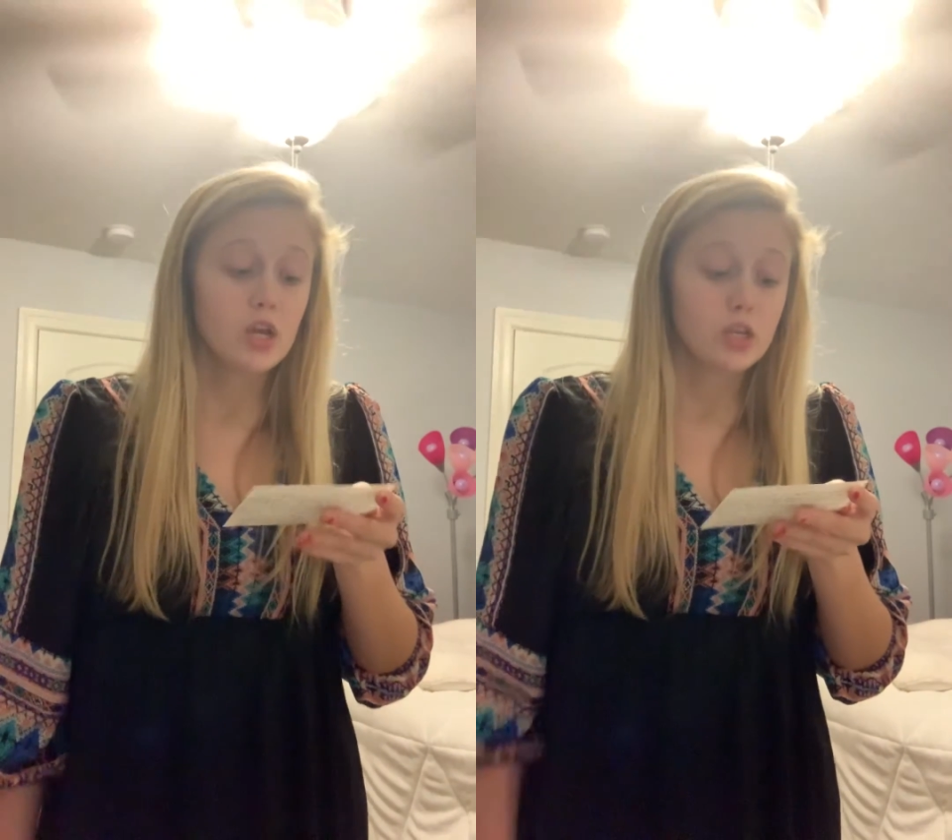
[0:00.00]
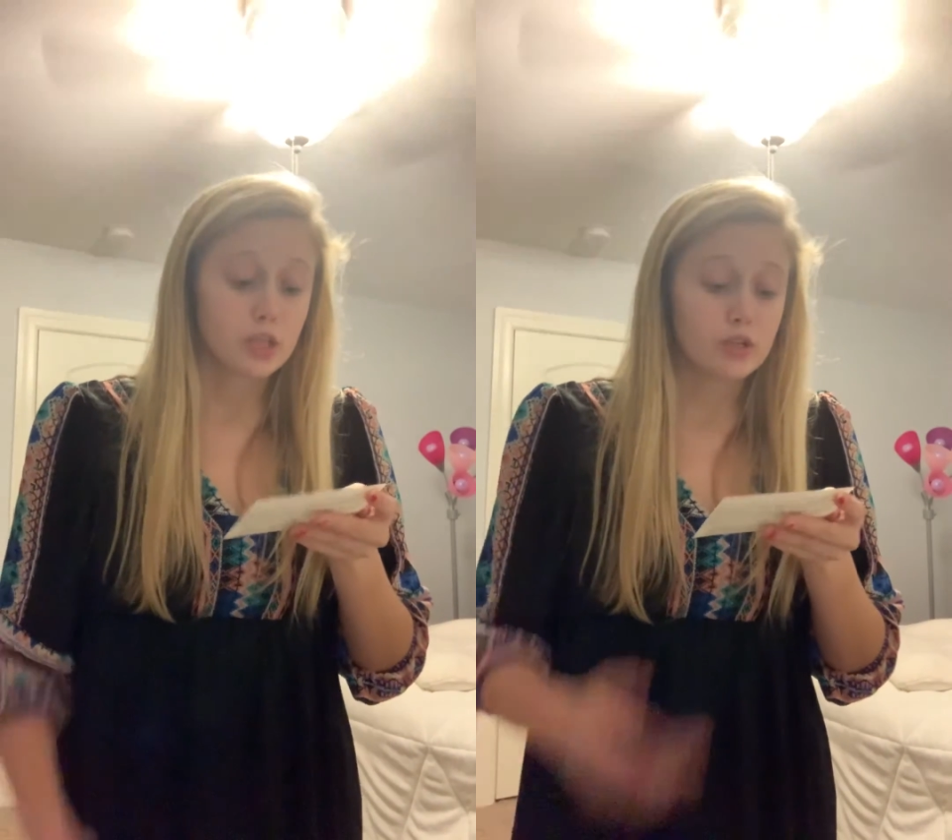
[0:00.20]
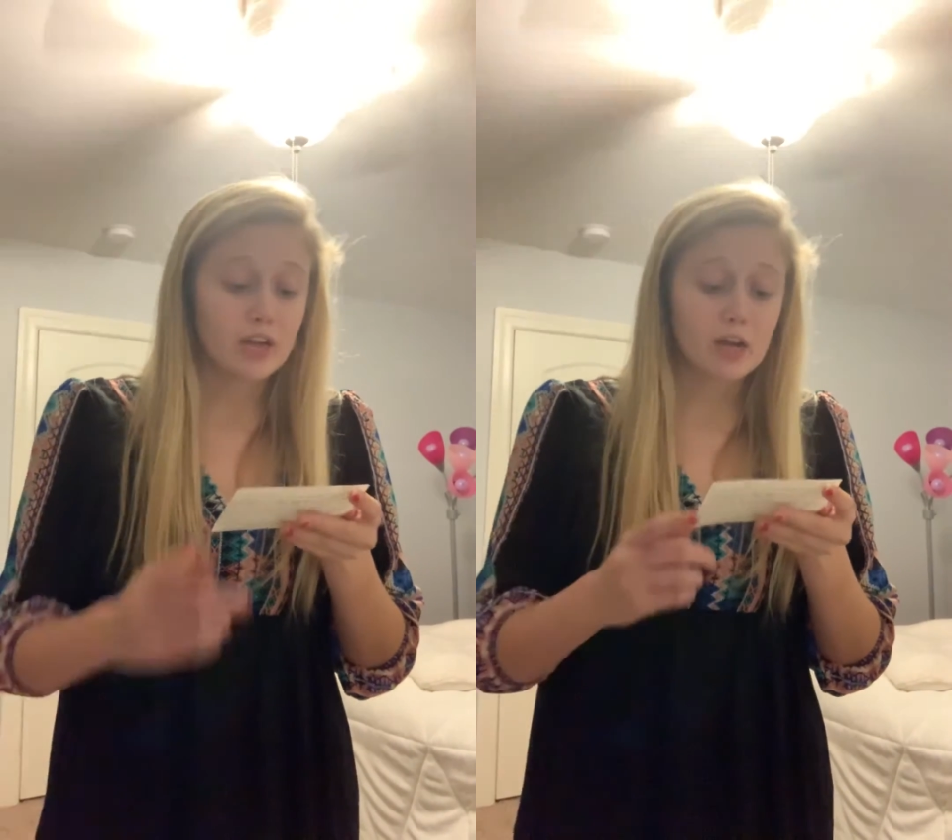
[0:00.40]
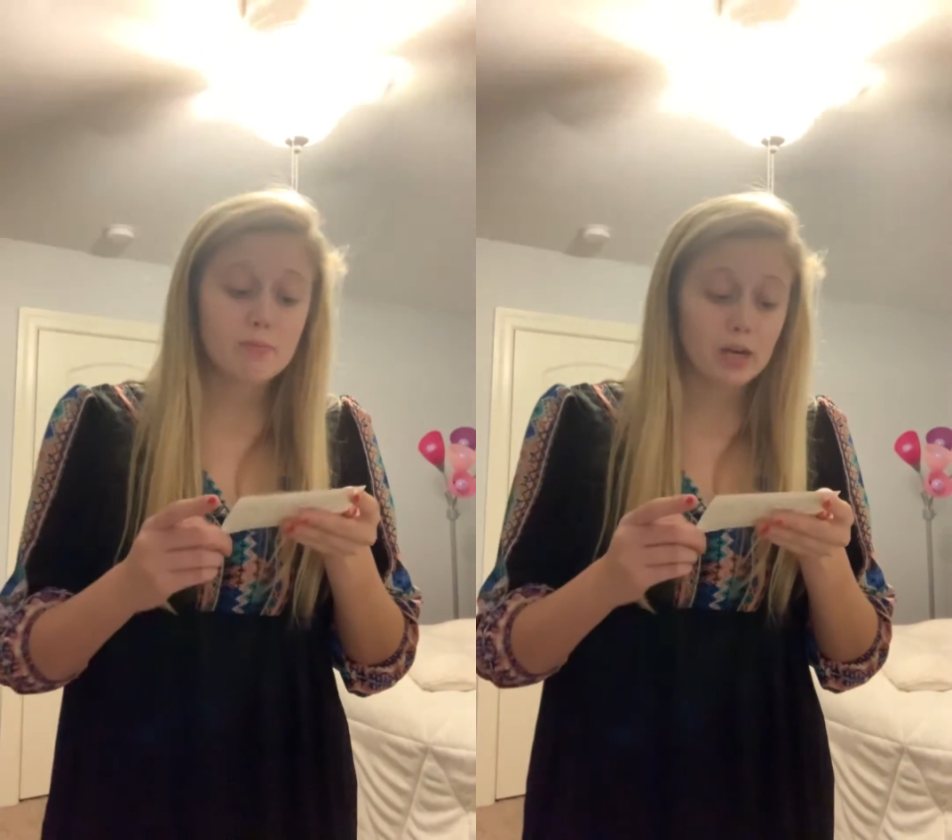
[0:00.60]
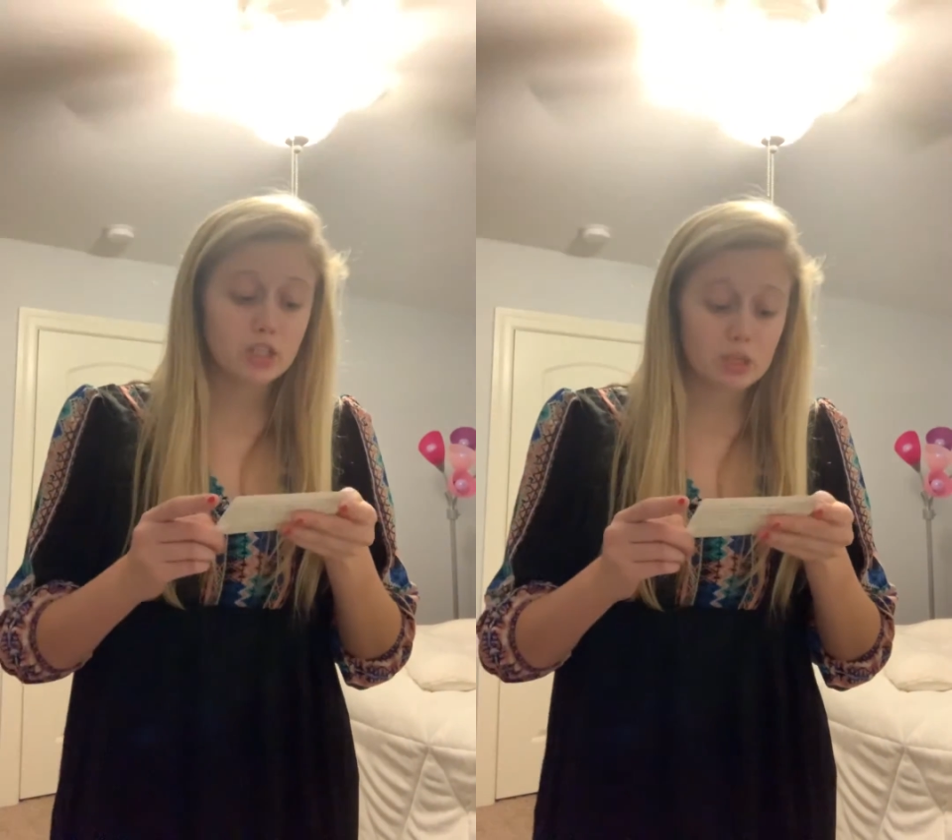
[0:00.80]
So child
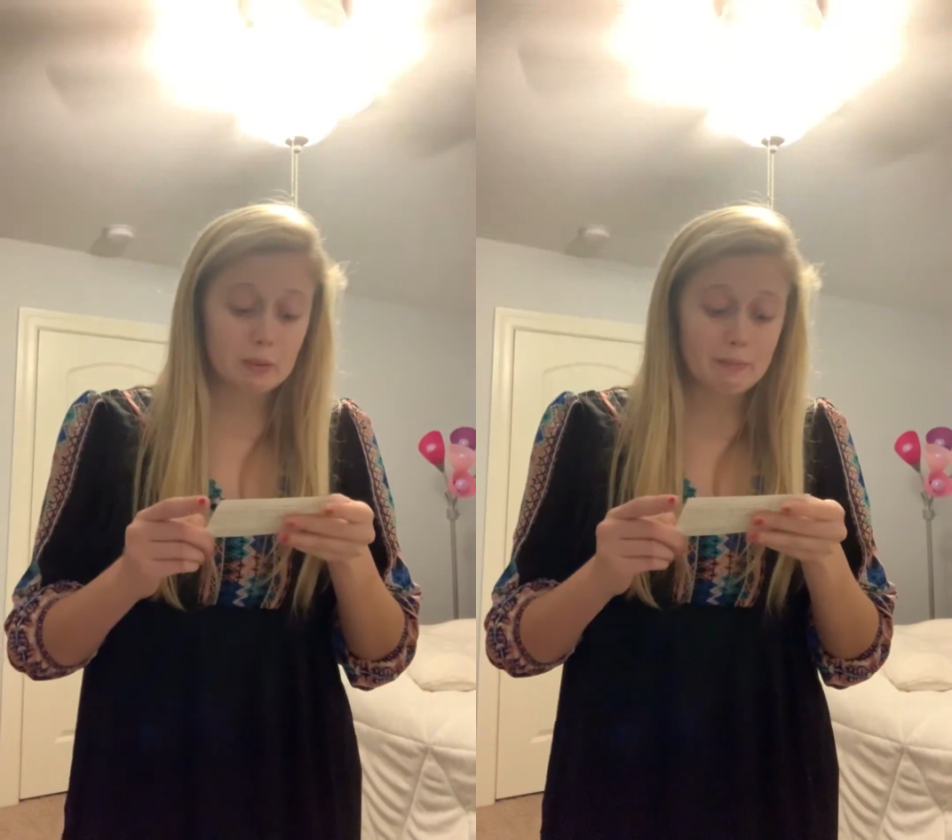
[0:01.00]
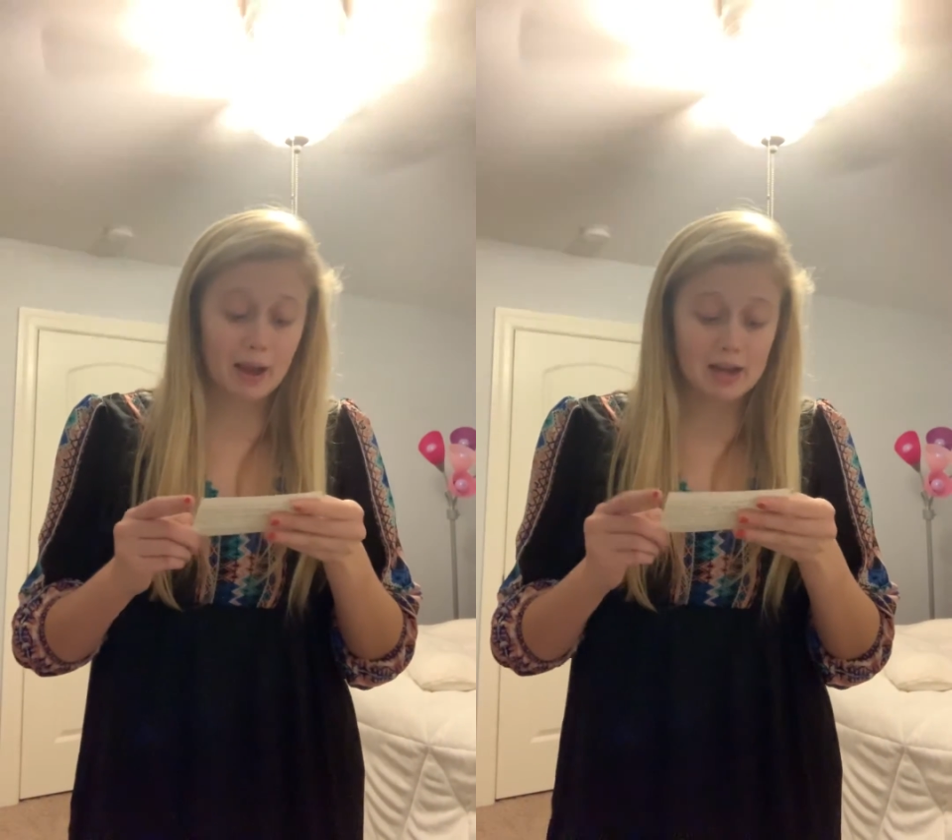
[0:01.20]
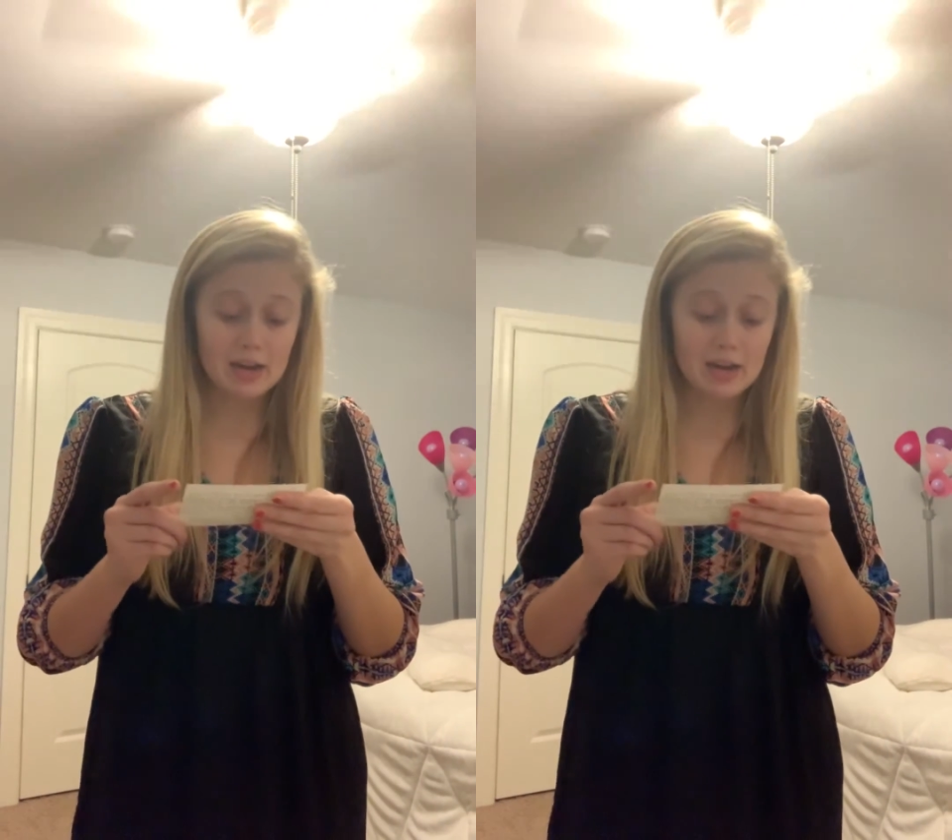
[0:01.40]
marriage should be banned in